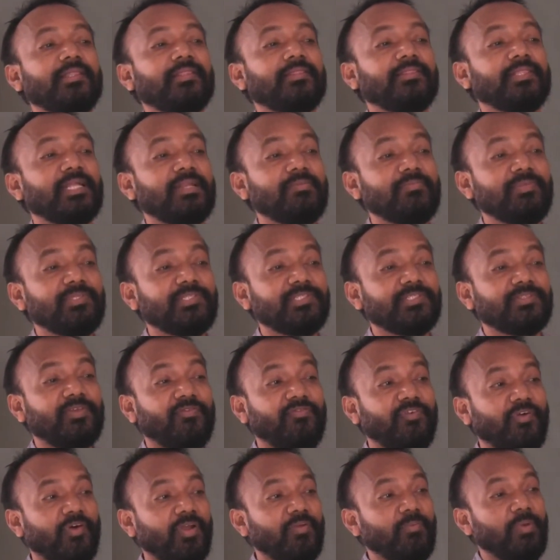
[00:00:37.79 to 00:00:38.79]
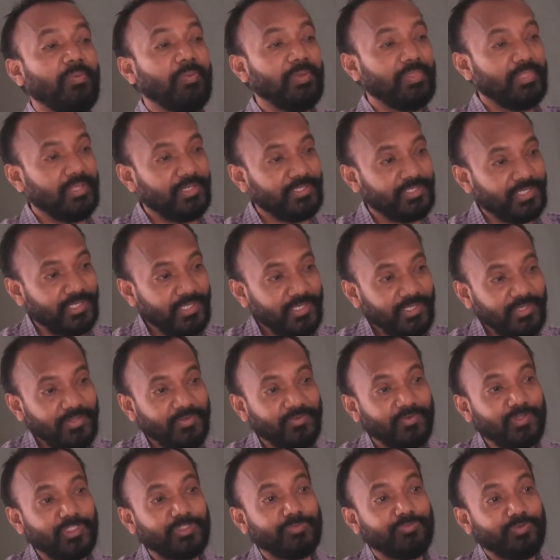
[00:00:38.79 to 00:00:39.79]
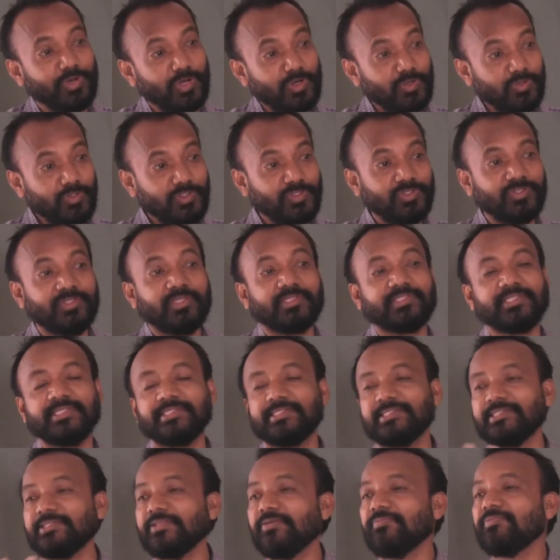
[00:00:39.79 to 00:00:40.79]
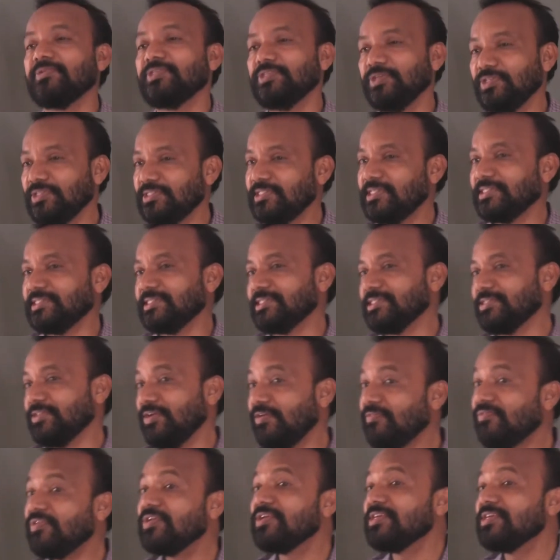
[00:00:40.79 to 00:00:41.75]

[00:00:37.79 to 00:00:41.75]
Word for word: That means it's the form of energy which produce the sensation of vision, sensation of